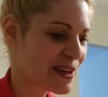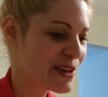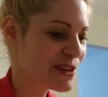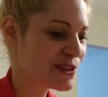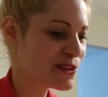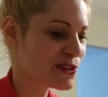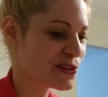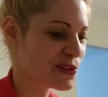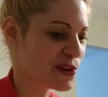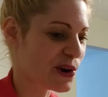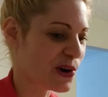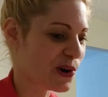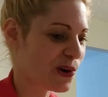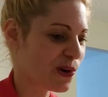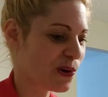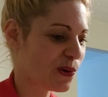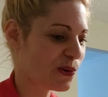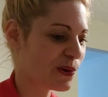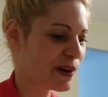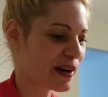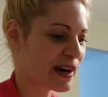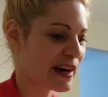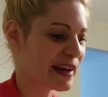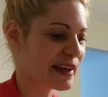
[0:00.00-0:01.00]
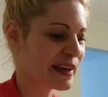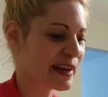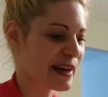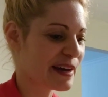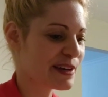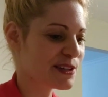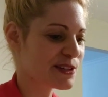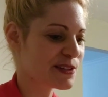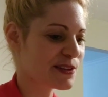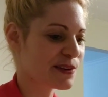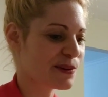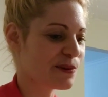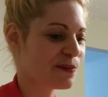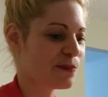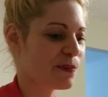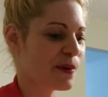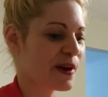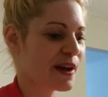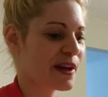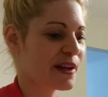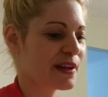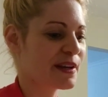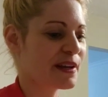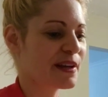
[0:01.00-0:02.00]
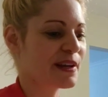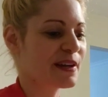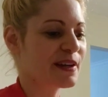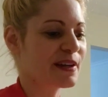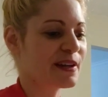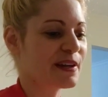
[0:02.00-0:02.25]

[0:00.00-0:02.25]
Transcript: So I guess when